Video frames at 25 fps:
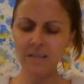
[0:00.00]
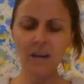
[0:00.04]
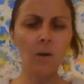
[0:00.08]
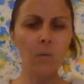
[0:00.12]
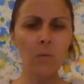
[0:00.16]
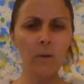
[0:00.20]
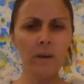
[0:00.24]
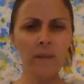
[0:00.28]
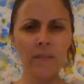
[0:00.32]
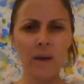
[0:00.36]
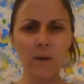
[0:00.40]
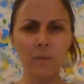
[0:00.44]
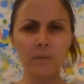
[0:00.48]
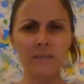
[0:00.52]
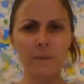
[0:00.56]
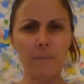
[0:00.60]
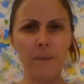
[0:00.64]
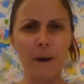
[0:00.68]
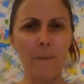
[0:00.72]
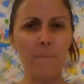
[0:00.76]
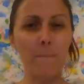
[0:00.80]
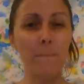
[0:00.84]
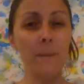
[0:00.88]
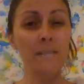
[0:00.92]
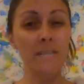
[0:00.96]
saw one that was
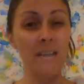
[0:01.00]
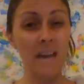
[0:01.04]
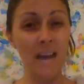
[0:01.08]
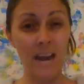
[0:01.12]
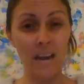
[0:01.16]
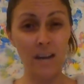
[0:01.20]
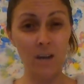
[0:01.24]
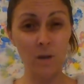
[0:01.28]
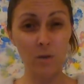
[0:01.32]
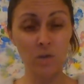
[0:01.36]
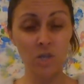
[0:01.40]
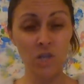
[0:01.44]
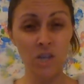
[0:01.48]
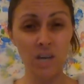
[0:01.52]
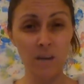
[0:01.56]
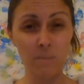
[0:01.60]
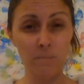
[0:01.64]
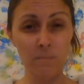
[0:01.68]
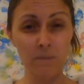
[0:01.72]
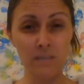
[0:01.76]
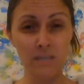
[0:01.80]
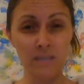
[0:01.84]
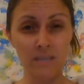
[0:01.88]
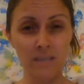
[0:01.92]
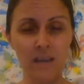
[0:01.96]
about potato
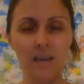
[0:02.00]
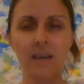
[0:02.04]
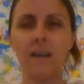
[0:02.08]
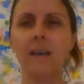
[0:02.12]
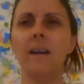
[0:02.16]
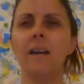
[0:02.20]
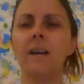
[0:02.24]
chips,